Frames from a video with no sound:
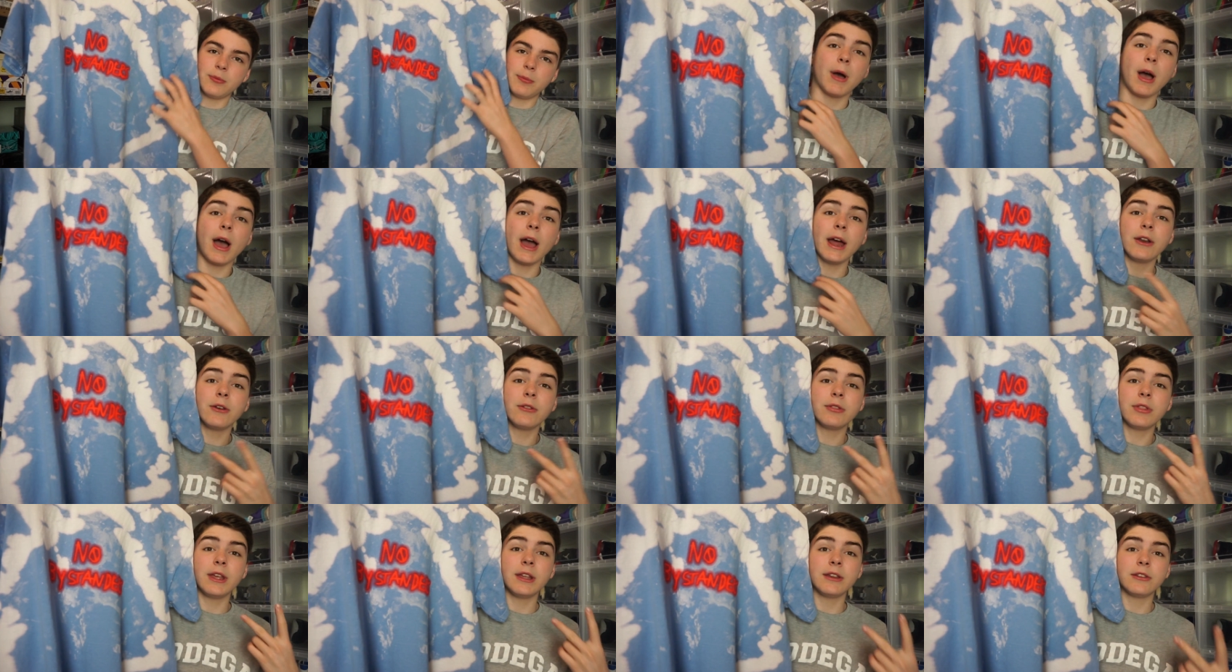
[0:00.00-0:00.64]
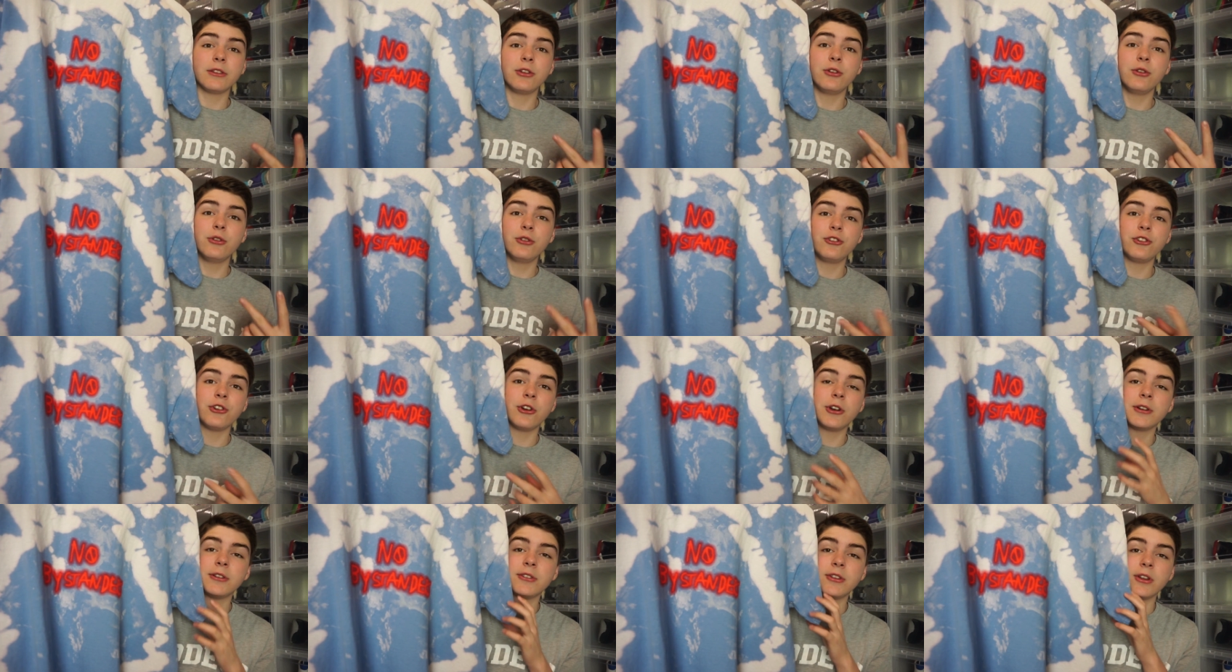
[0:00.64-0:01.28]
but I don't think two
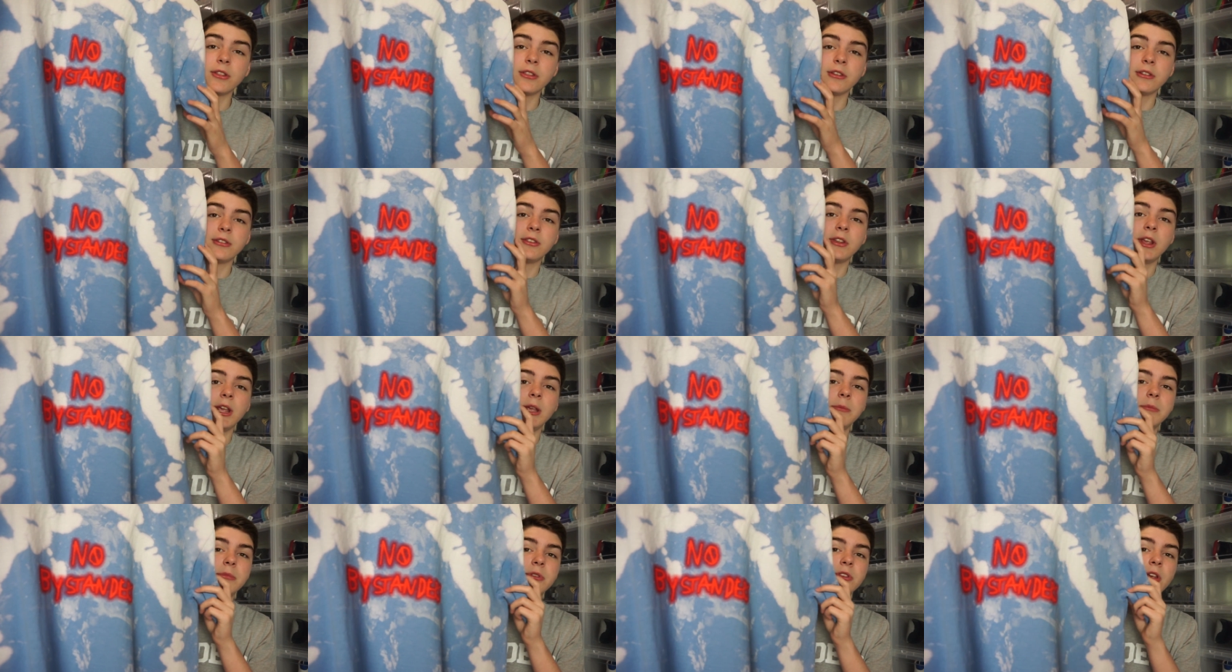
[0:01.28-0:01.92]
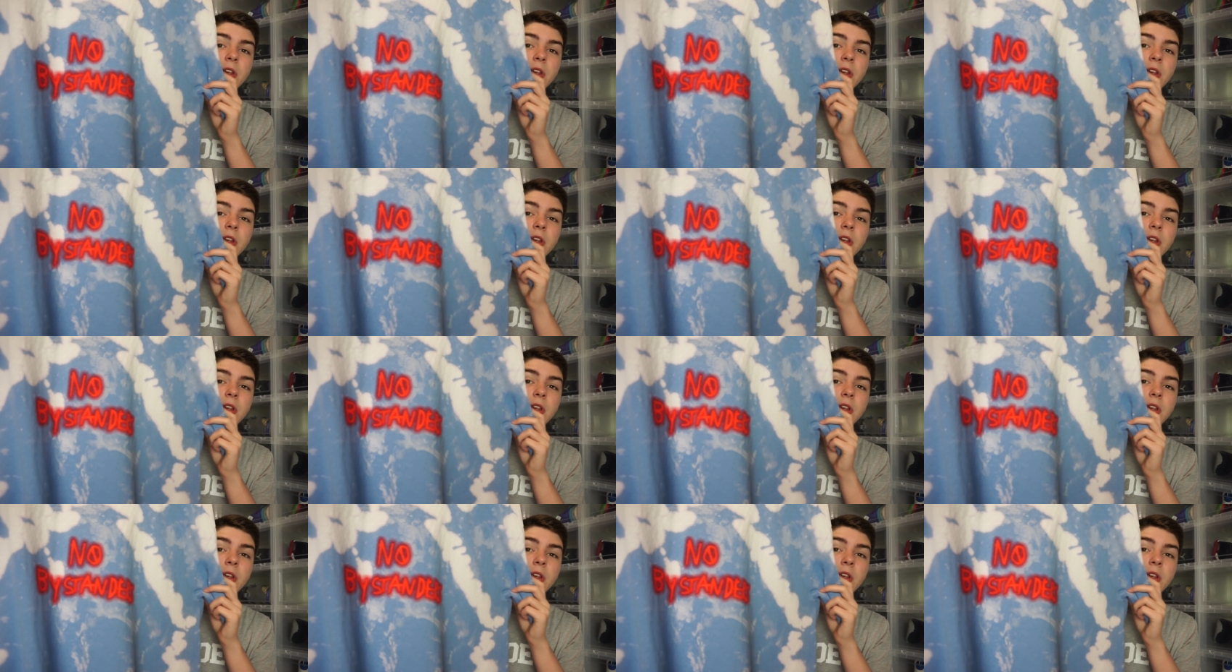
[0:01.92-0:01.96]
shirts are the same,